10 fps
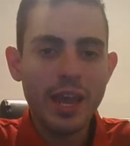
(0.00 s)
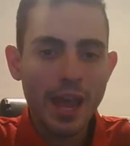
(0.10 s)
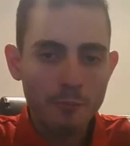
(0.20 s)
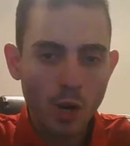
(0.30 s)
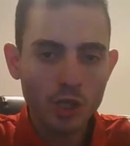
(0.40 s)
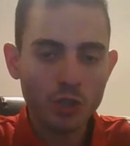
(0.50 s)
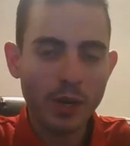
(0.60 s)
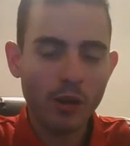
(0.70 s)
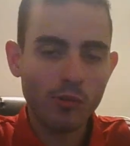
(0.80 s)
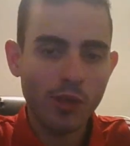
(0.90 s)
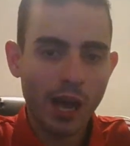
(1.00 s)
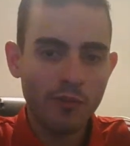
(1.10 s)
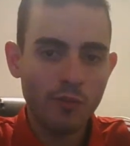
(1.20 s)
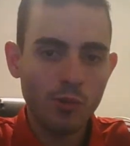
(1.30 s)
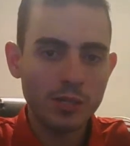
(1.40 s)
a much better life
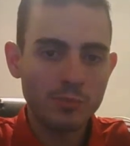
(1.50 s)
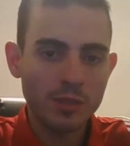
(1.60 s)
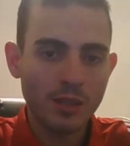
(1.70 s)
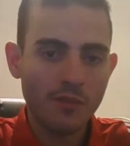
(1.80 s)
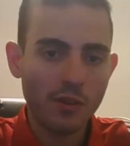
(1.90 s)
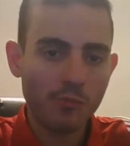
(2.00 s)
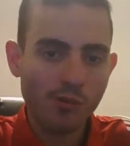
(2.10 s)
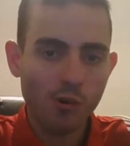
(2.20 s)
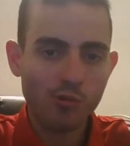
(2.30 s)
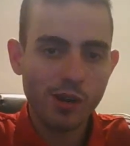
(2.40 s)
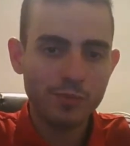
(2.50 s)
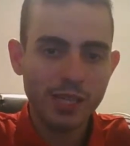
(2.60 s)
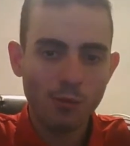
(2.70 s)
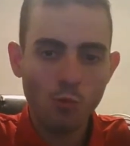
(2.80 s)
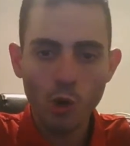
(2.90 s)
with a specific program that
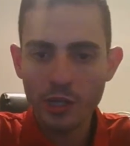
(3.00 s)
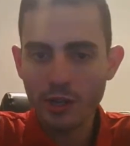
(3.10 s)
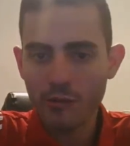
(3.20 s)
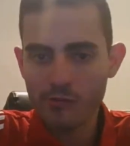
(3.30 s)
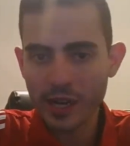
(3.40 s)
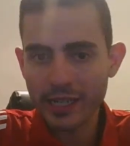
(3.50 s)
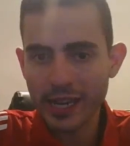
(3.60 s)
I'm working on right